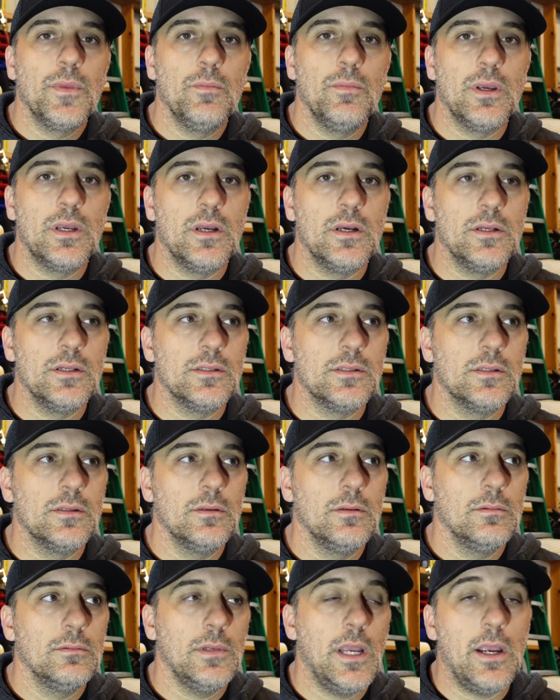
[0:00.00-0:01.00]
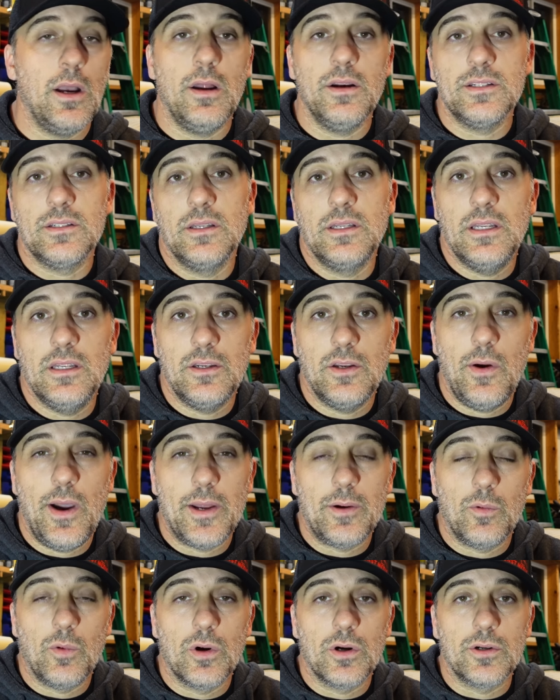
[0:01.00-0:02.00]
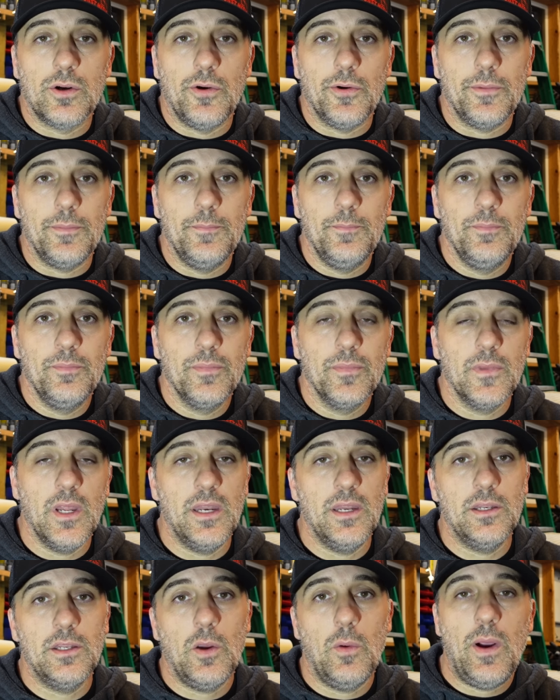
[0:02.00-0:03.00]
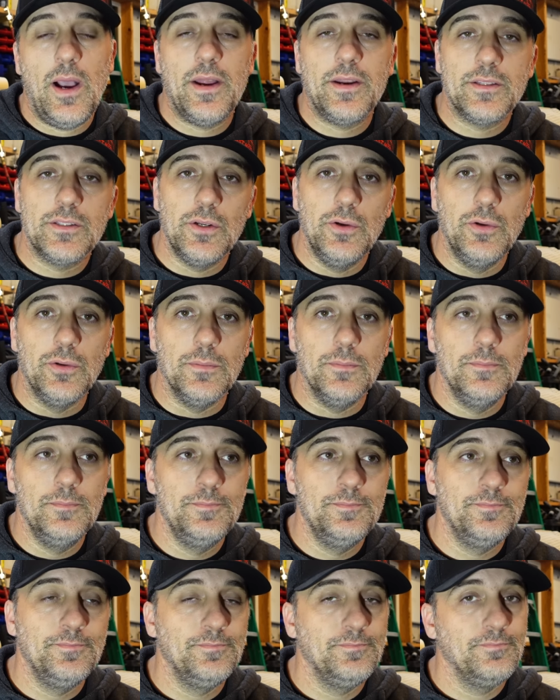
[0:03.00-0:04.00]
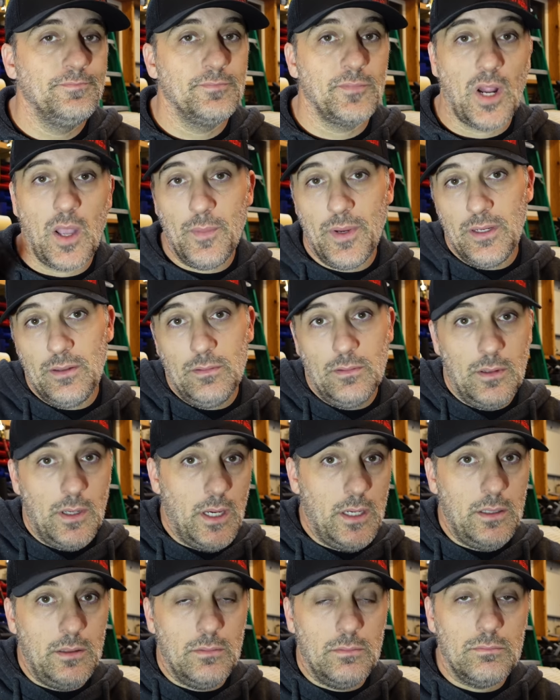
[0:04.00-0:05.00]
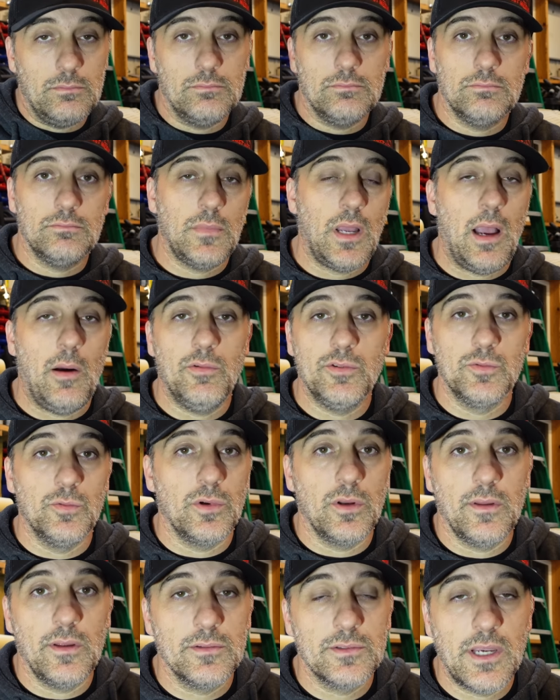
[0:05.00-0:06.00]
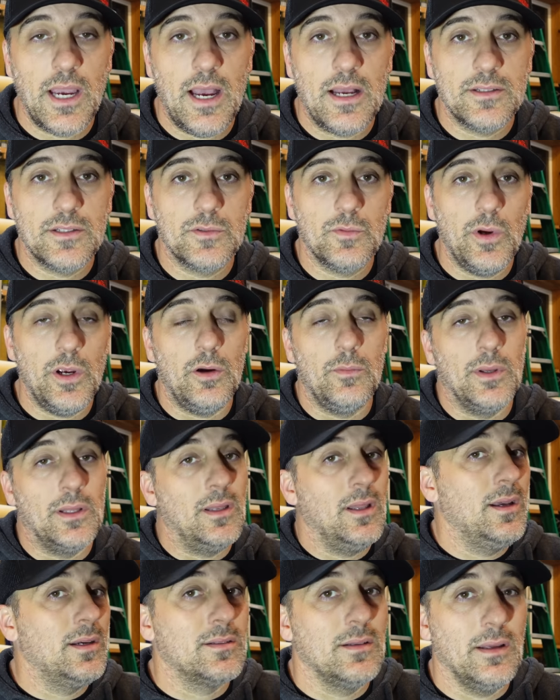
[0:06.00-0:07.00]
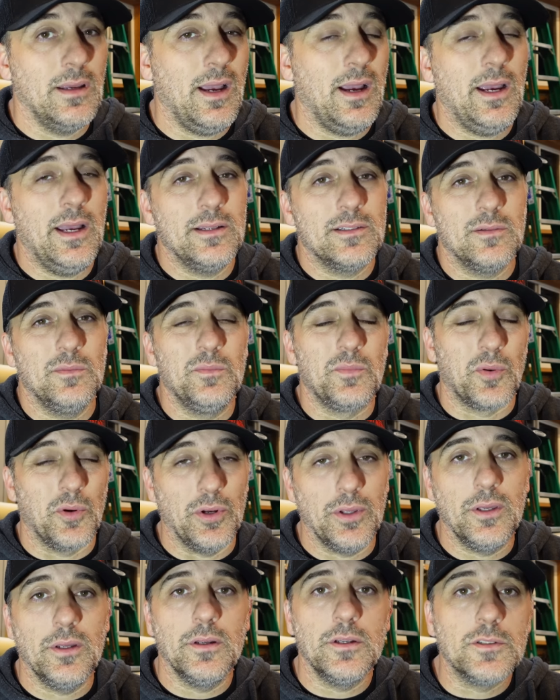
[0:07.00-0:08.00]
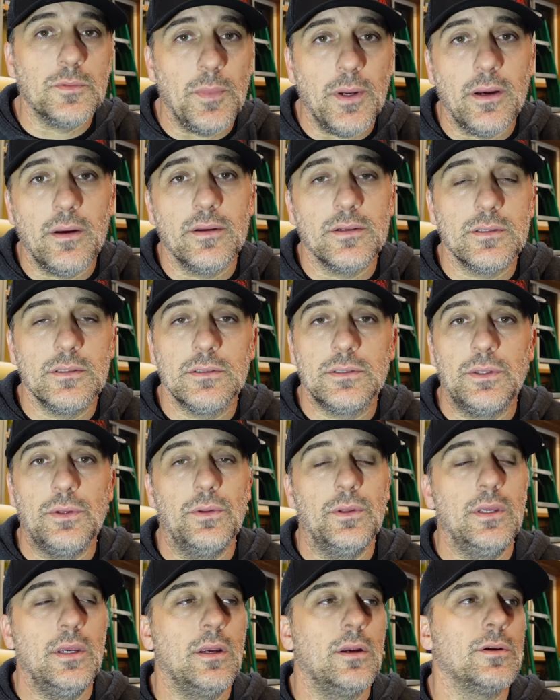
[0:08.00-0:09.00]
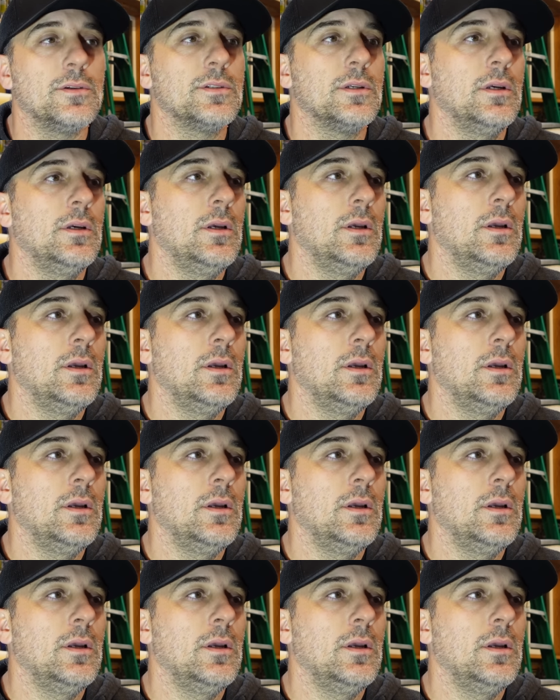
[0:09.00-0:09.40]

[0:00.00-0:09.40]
because they honestly didn't know how to work on them, they didn't know how to tune them. I mean, hey, I was one of those guys as well, but luckily I had some pretty good experiences through the years.